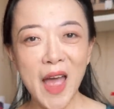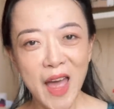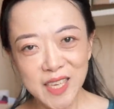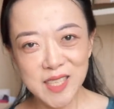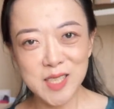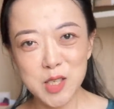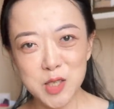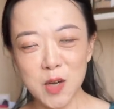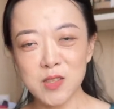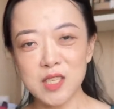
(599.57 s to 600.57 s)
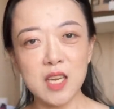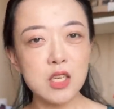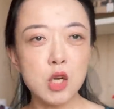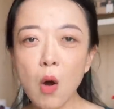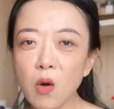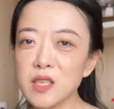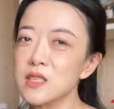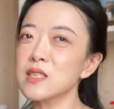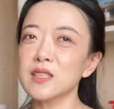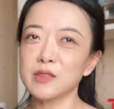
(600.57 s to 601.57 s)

X, shot in Chongqing,